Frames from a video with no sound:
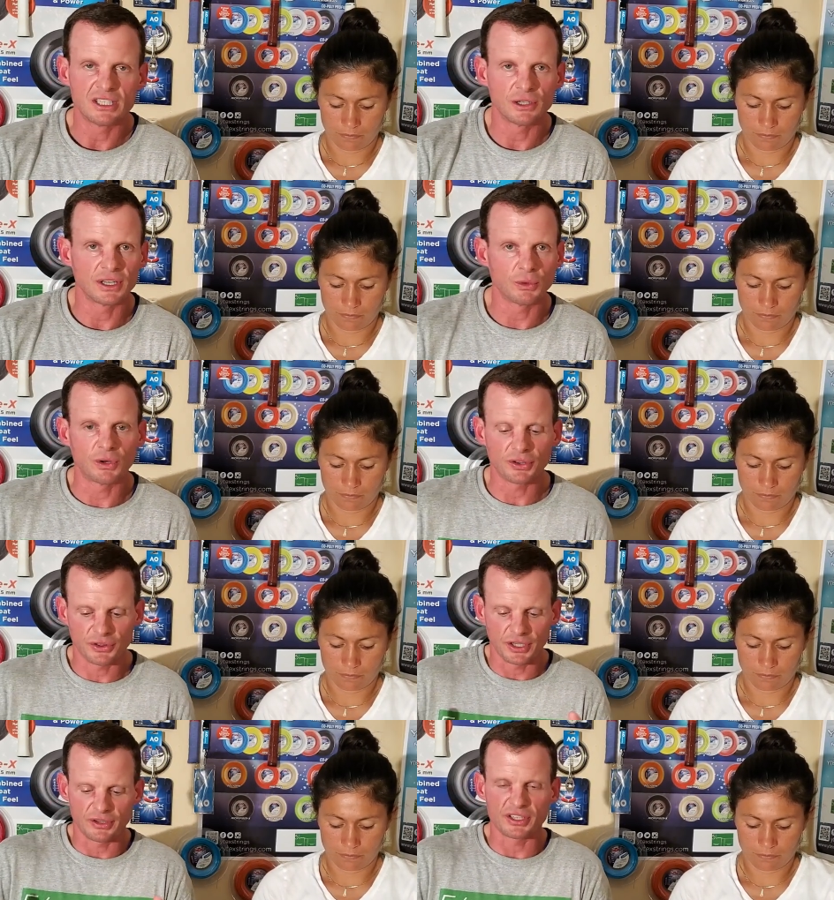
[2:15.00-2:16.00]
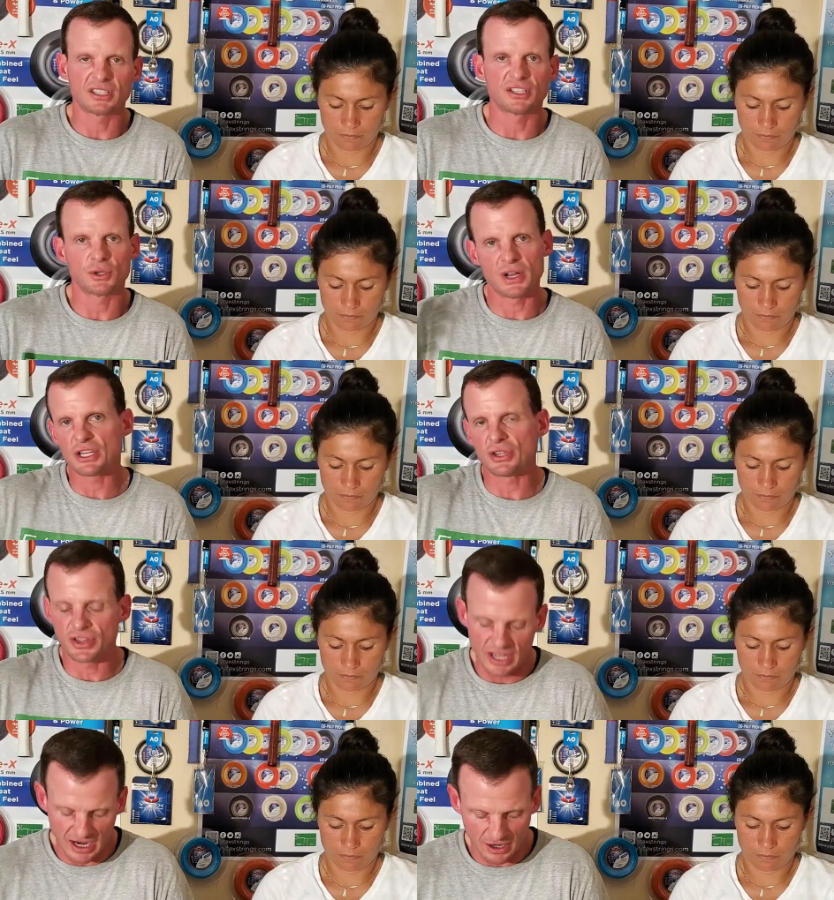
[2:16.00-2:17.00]
Speaker 1: dealing with uh, the
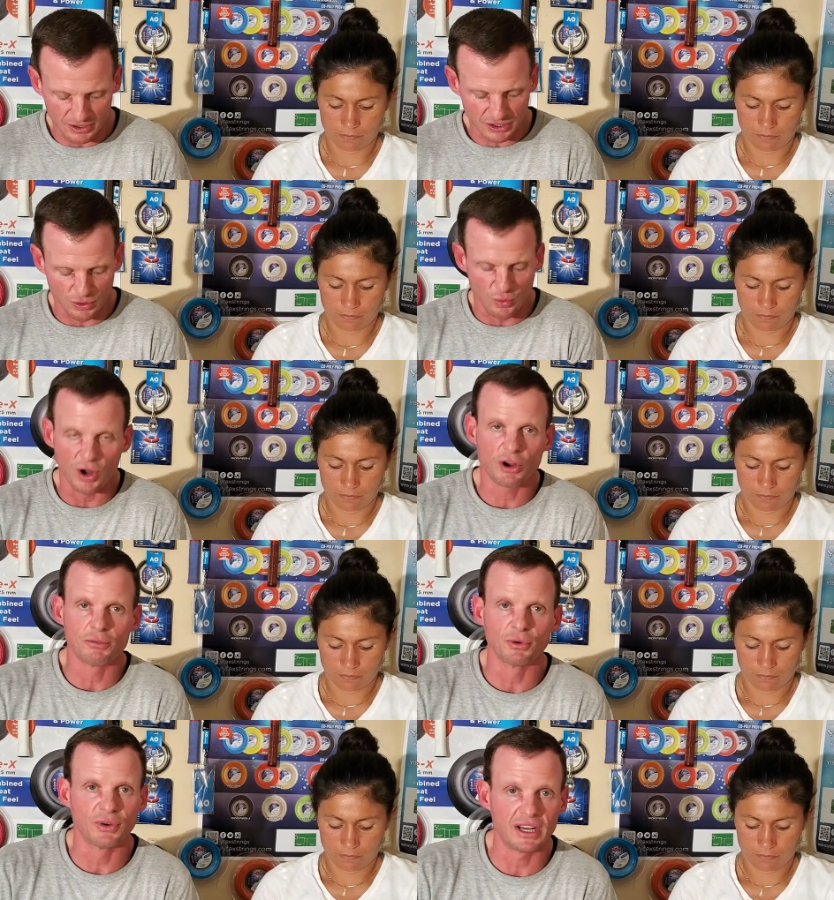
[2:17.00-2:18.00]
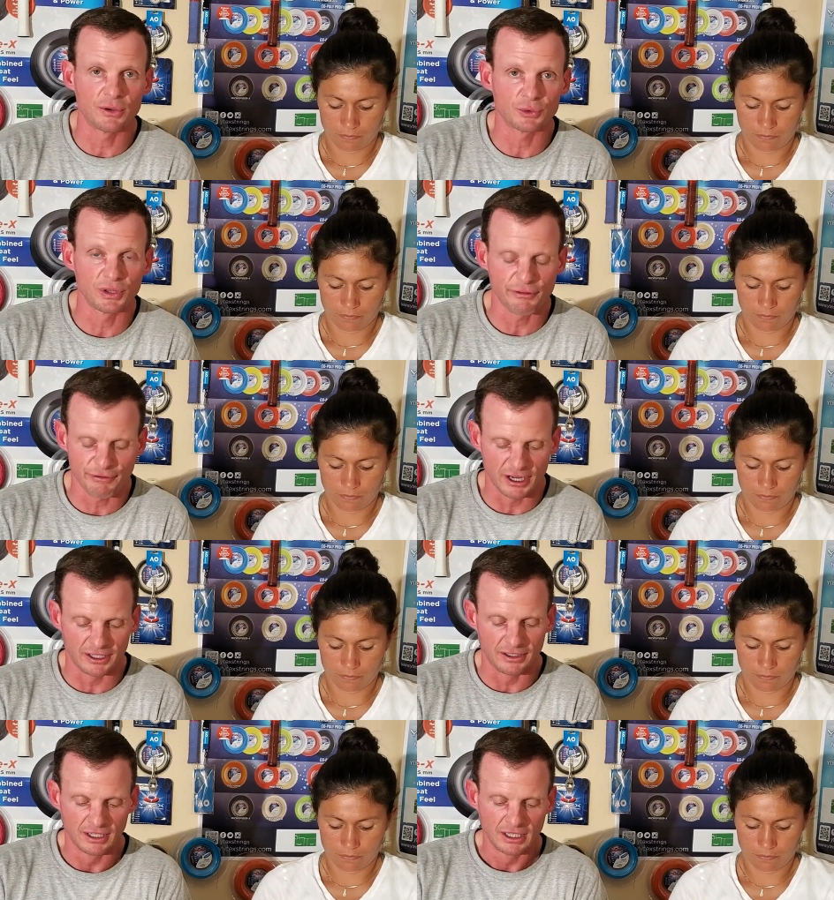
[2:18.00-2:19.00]
situation there. So welcome, Marie. It was really
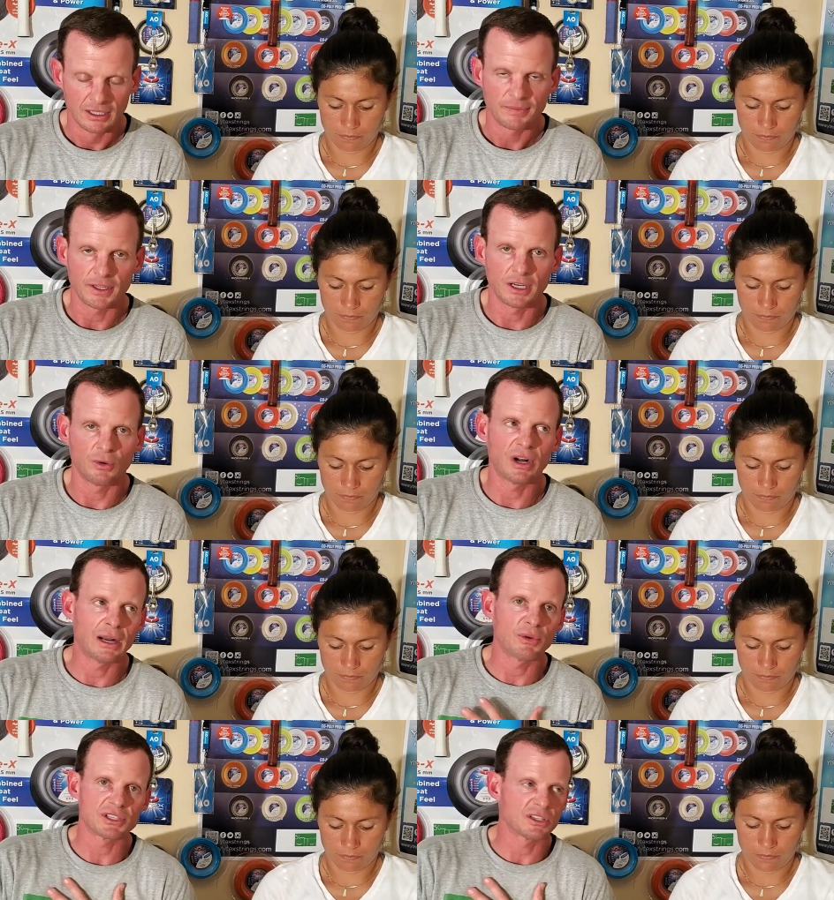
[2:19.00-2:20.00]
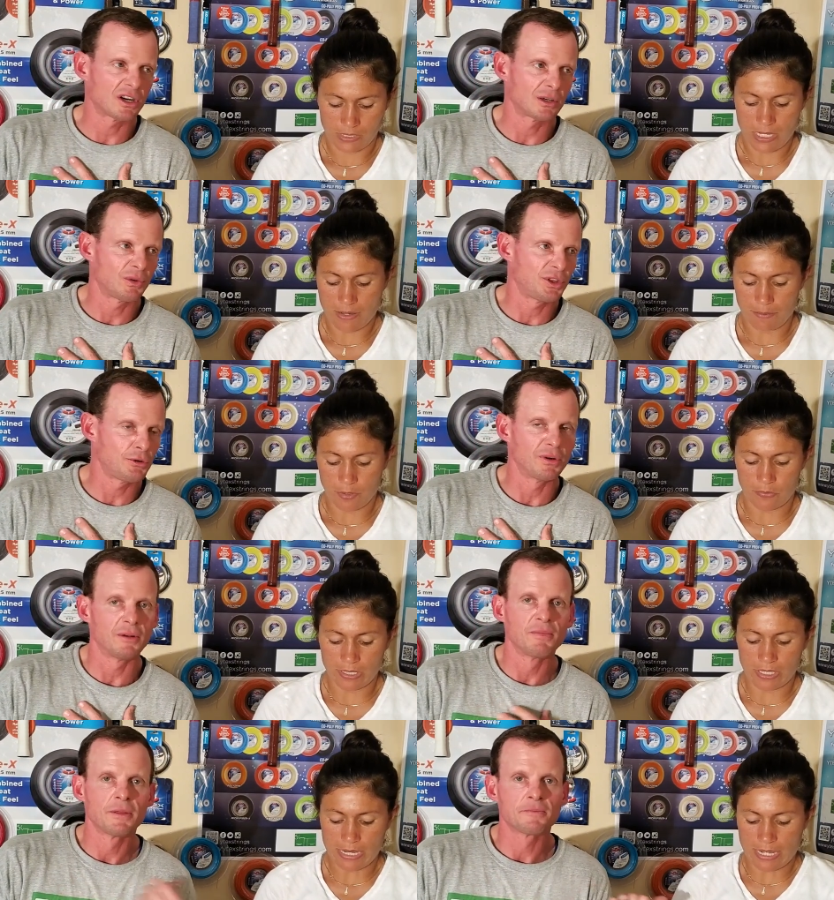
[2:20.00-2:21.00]
fun. Uh, well, I wasn't talking yeah, with
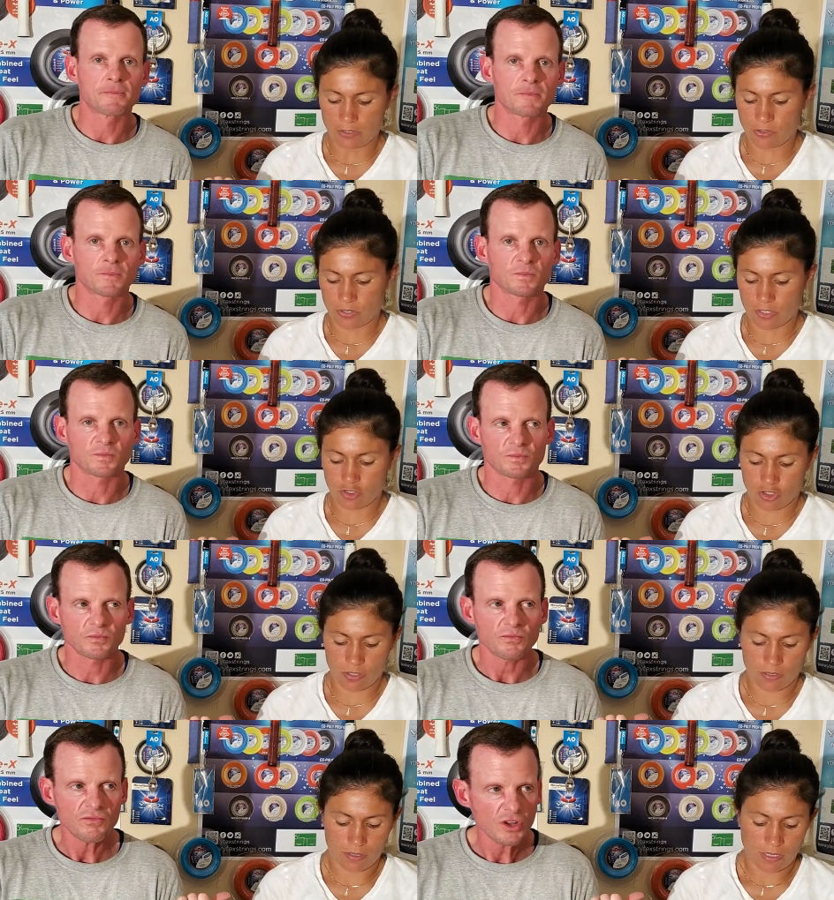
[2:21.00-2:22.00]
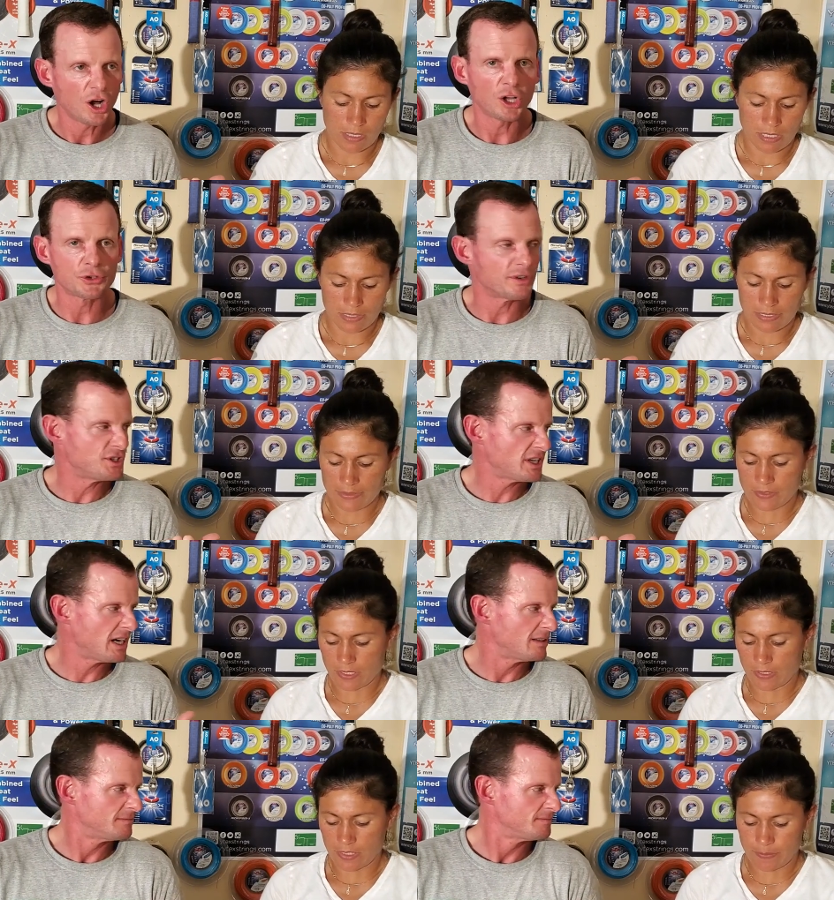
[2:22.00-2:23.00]
Marie
Speaker 2: you, Marie Aldridge. Aldridge,
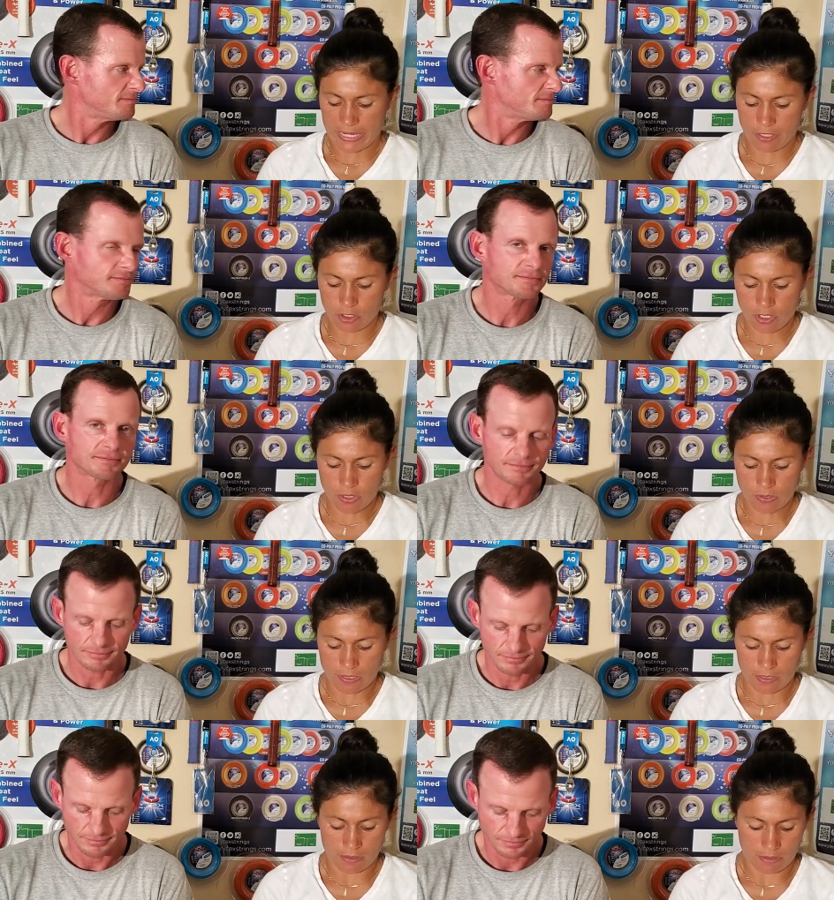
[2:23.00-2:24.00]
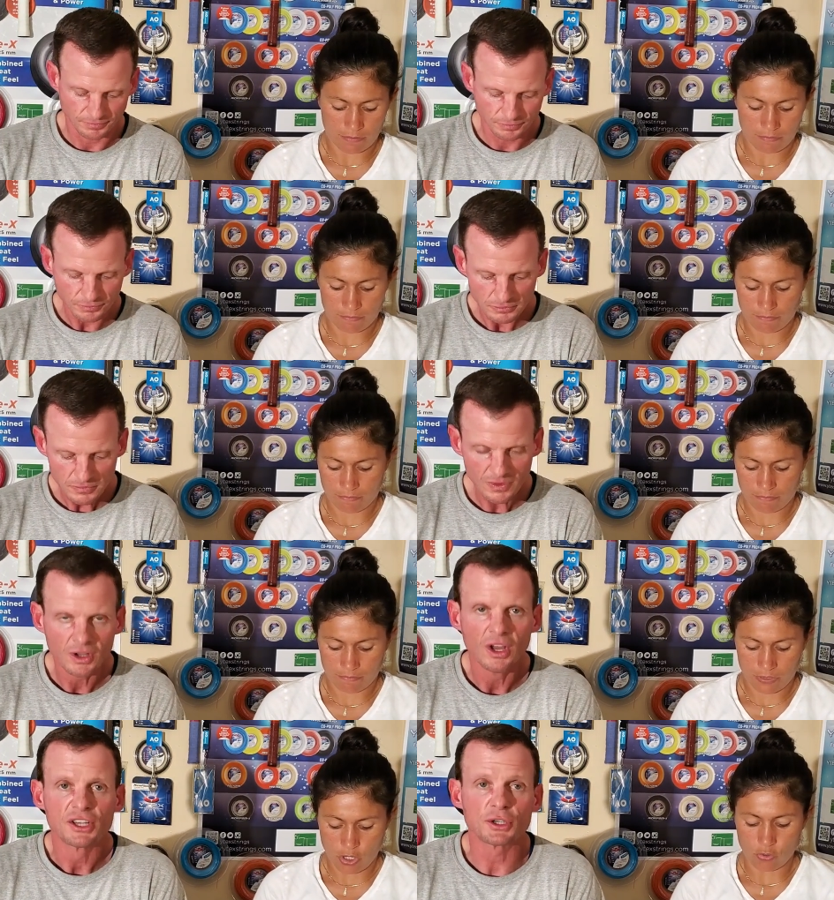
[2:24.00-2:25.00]
yeah. on the Spanish Costa.
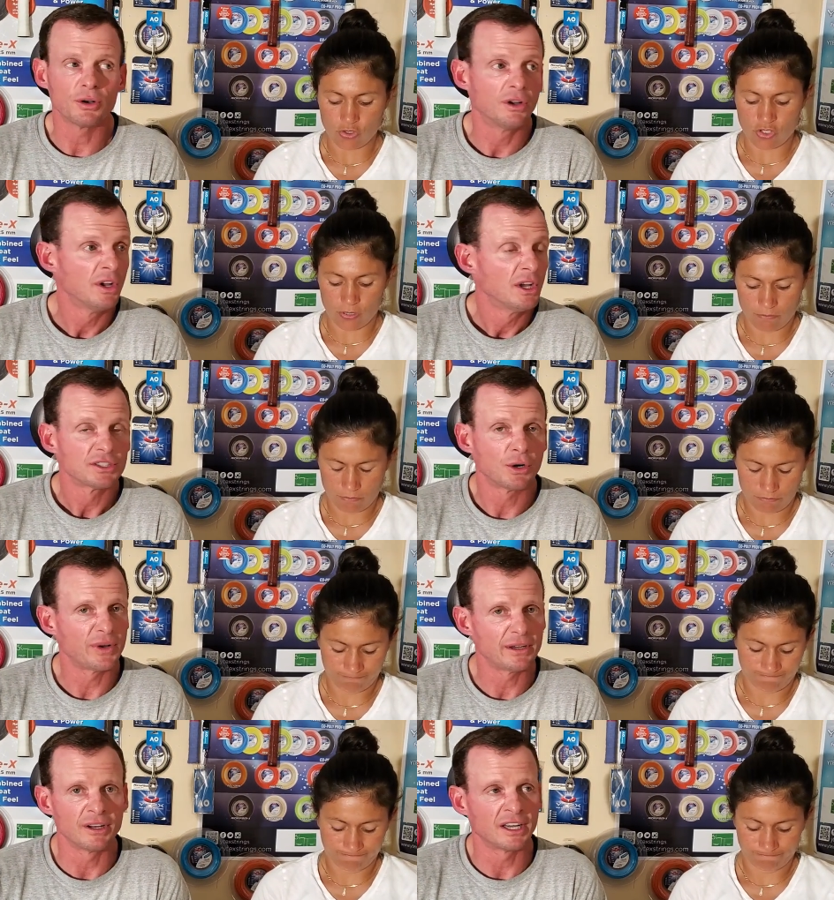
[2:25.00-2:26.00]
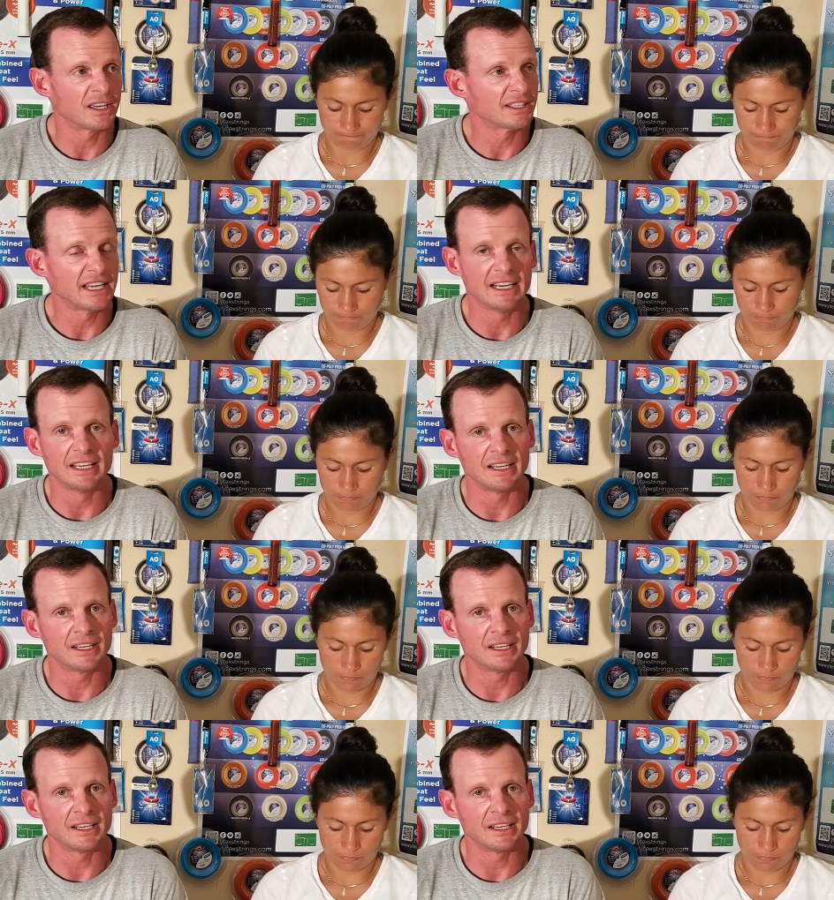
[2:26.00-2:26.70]
Coast.
Speaker 1: So, so we uh, uh again,